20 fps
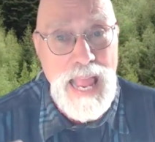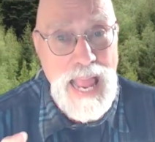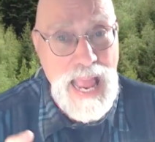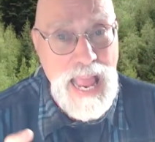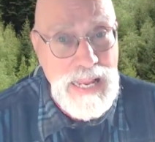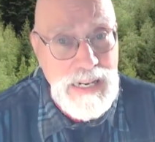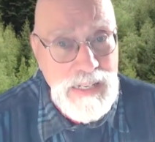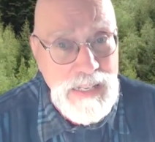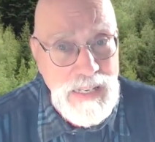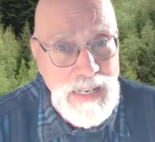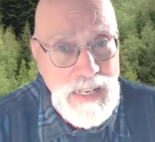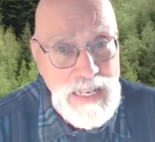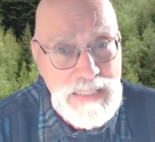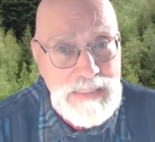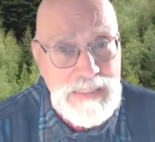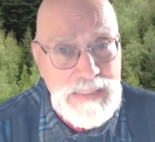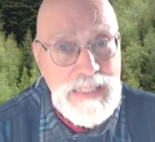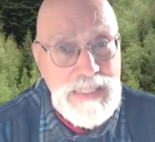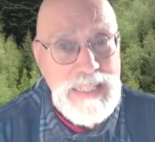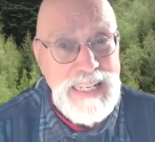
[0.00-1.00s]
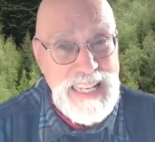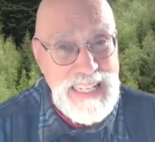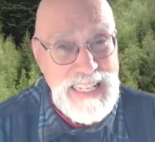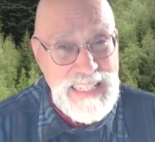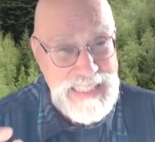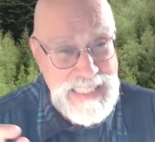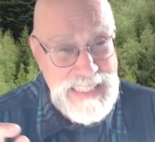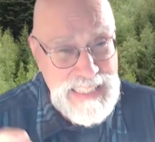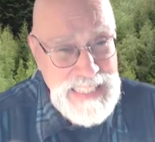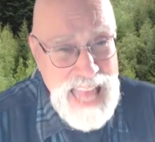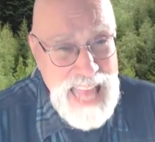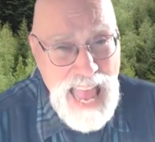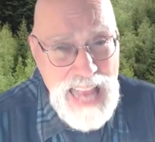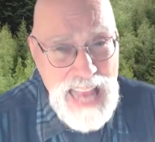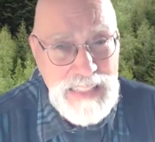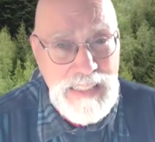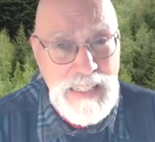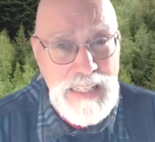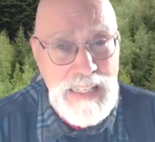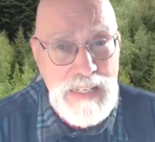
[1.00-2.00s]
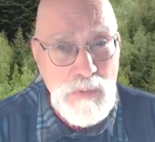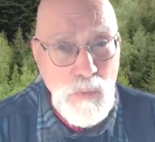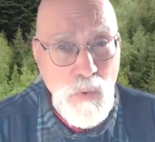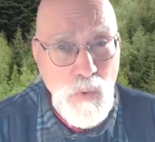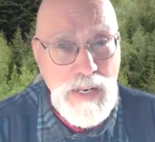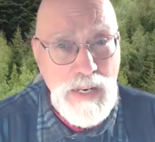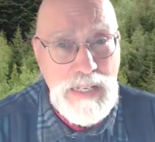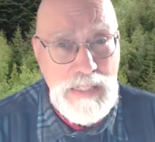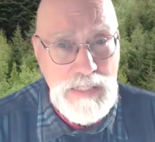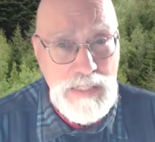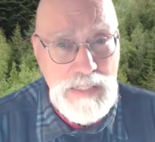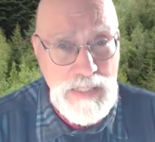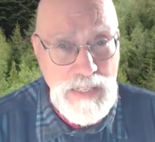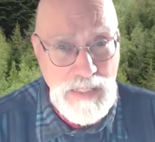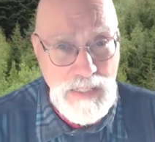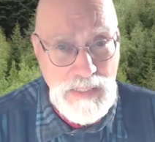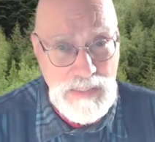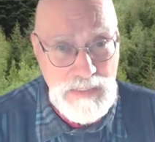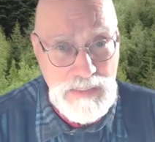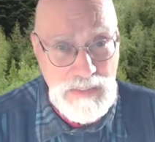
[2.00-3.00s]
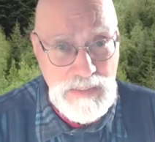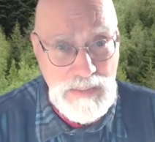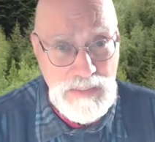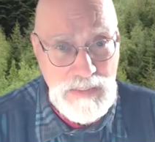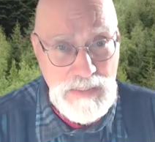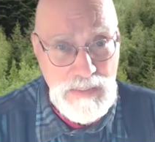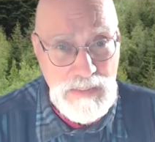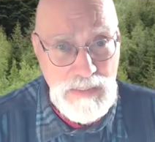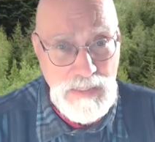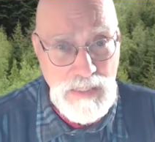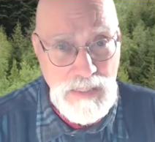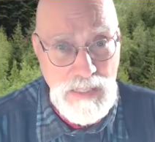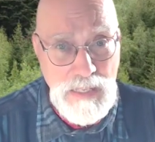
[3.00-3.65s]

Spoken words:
analyzing exactly what it does,